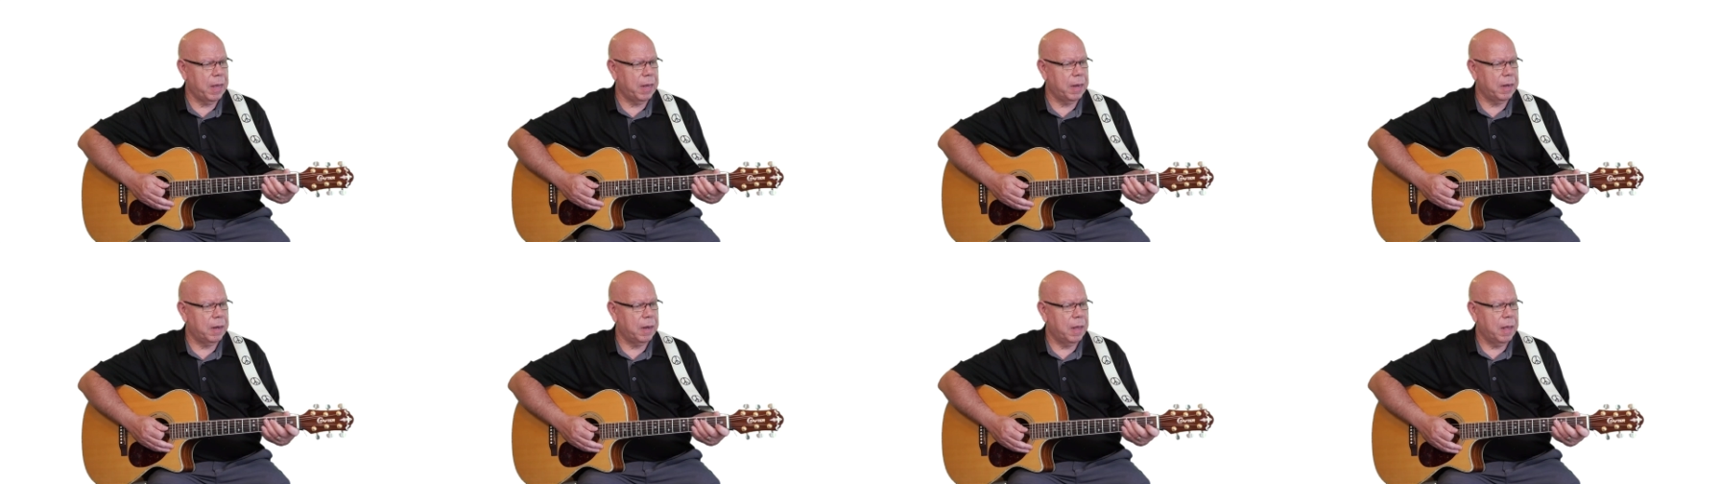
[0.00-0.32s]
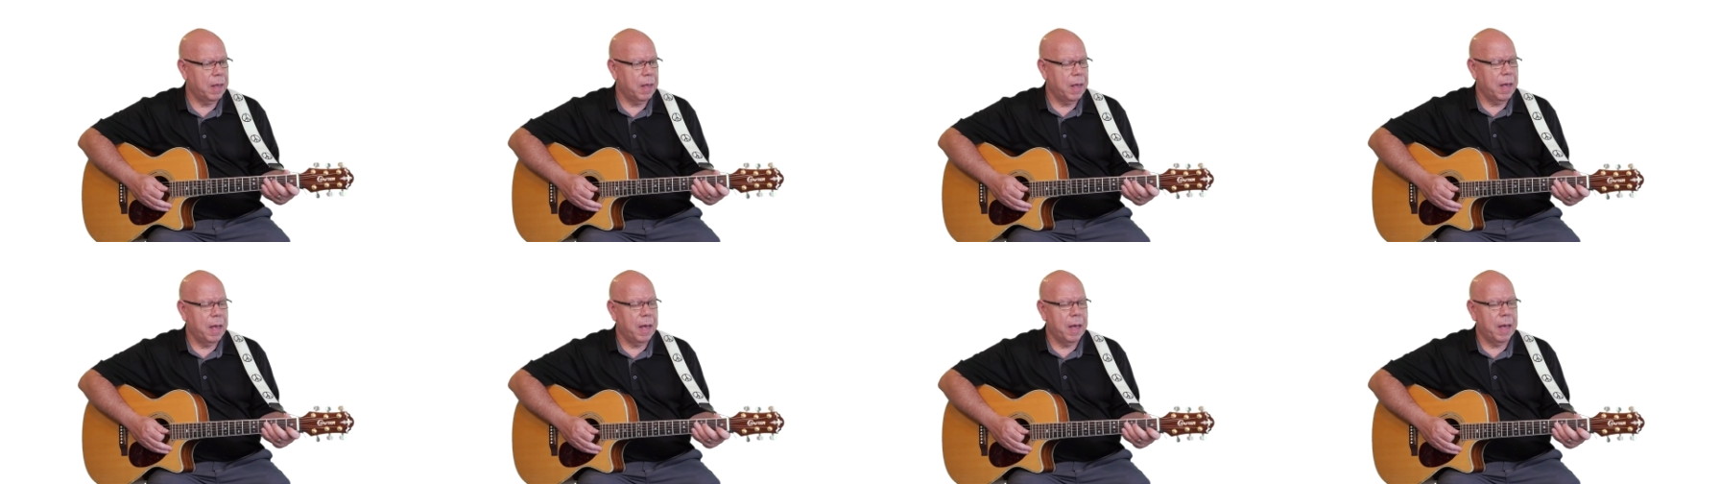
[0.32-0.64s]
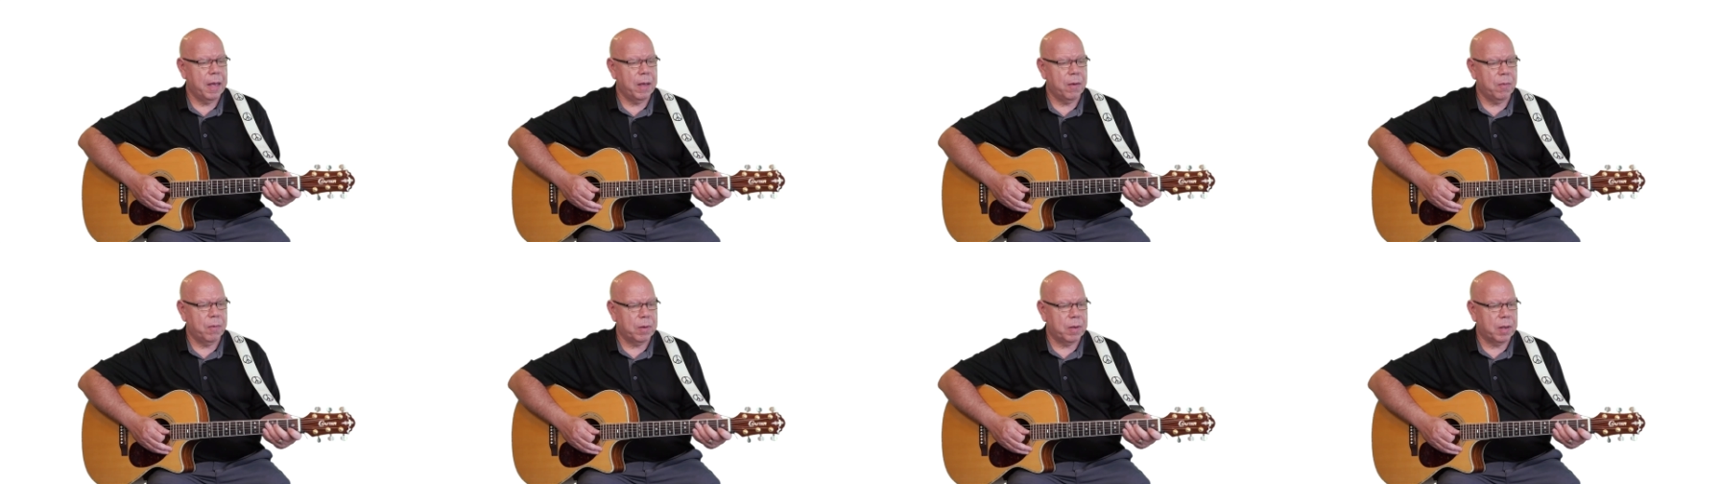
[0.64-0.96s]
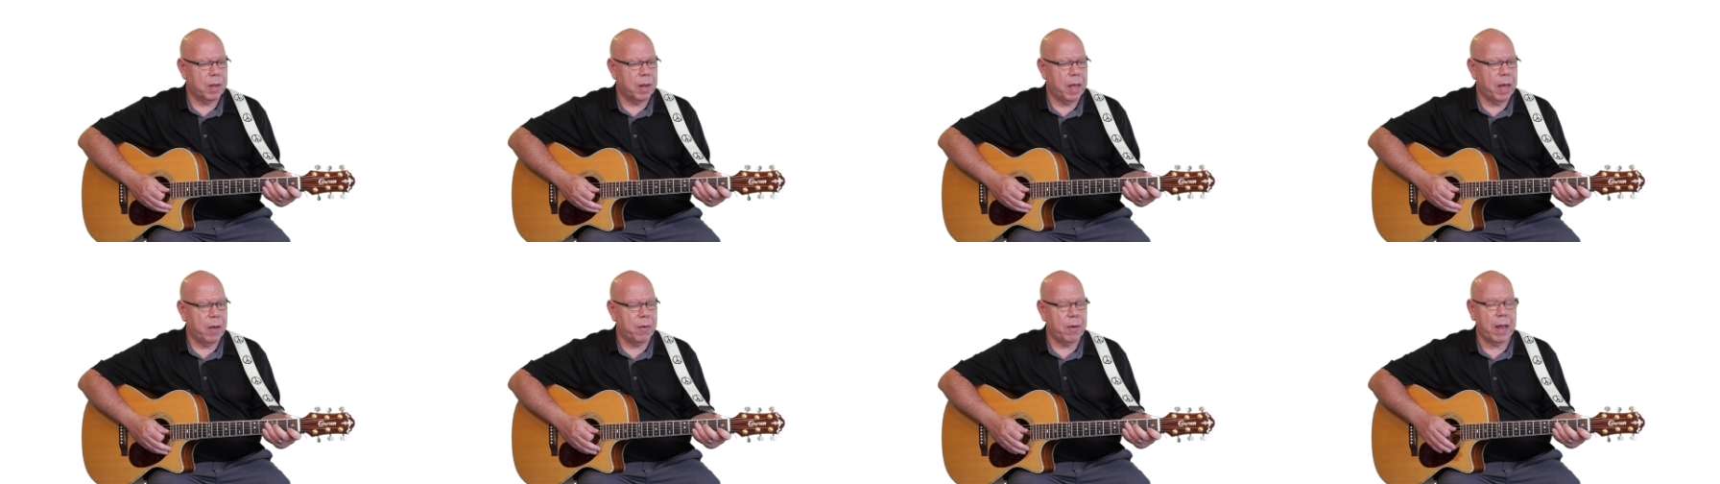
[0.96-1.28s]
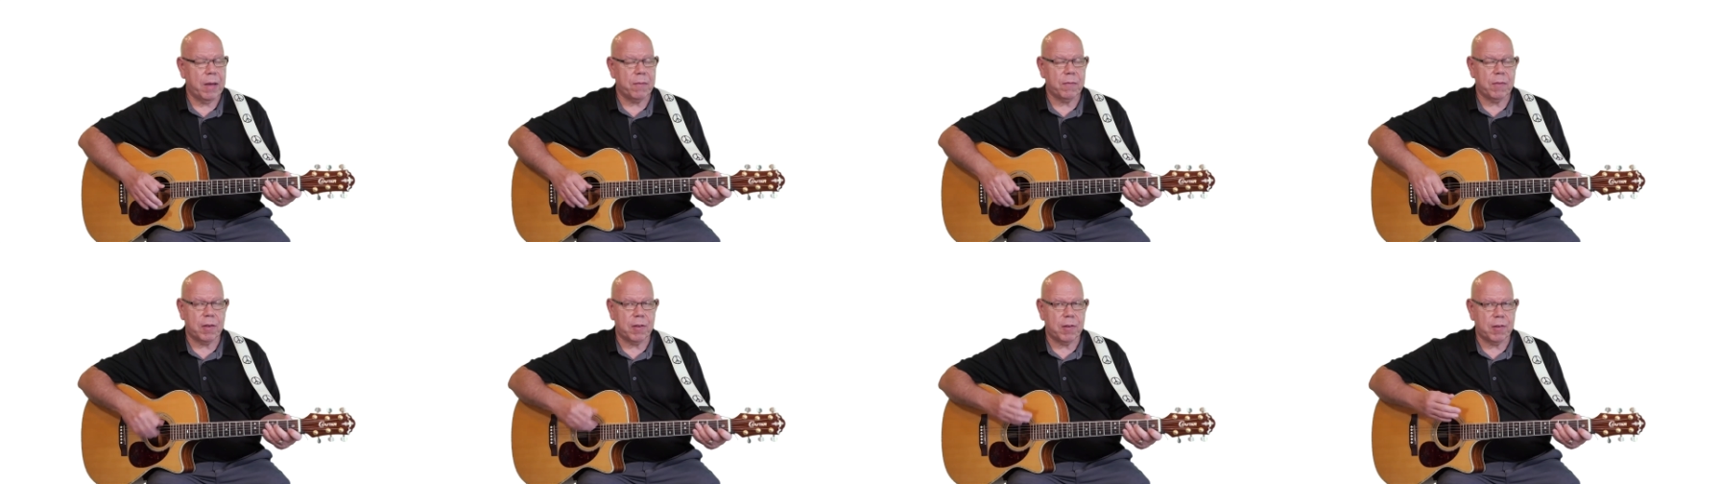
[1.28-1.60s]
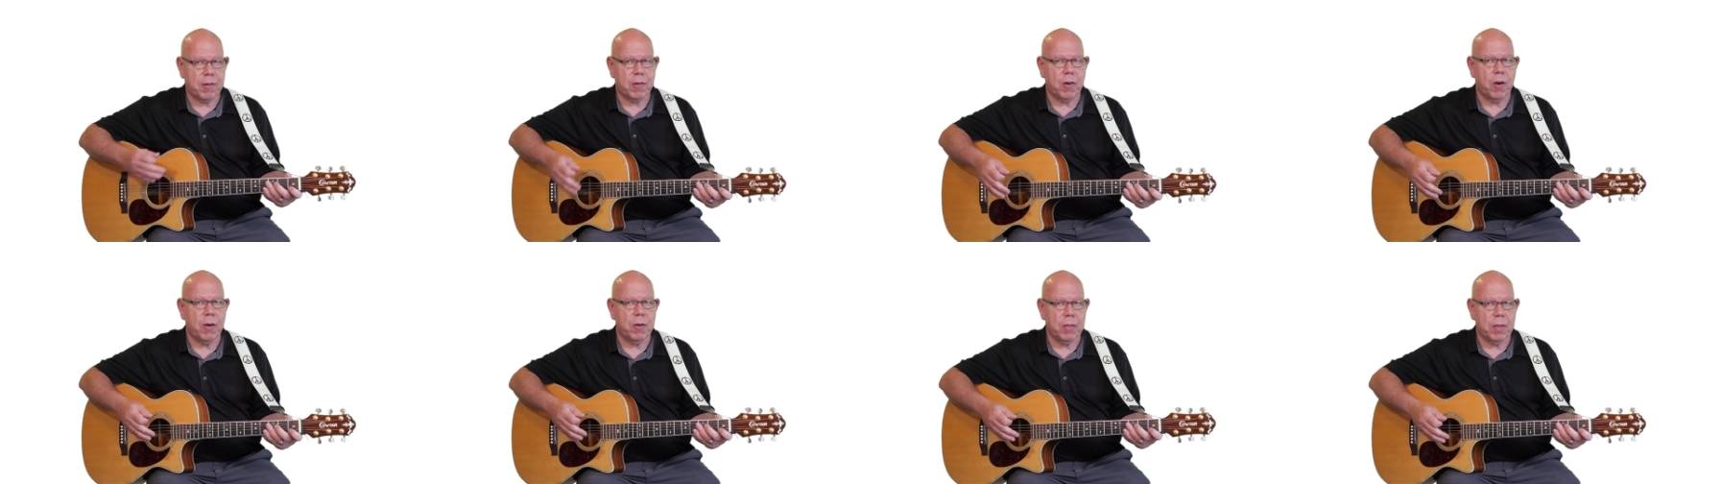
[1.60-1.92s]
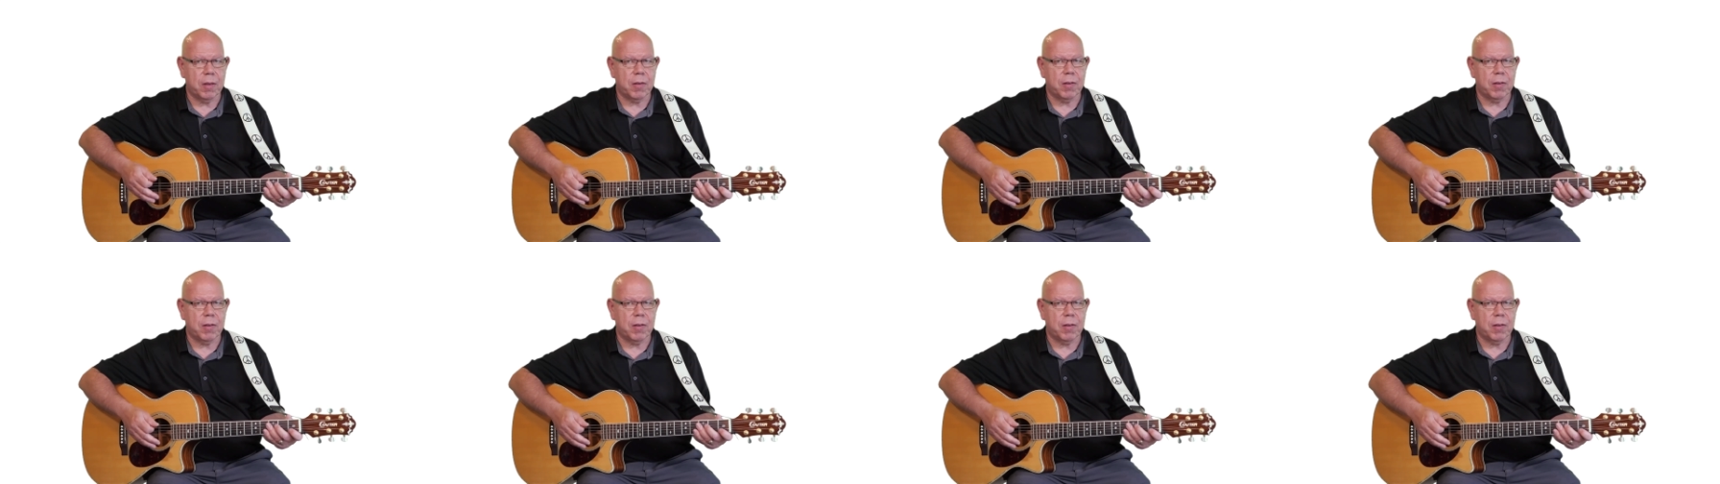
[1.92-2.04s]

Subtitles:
8, I'd have to start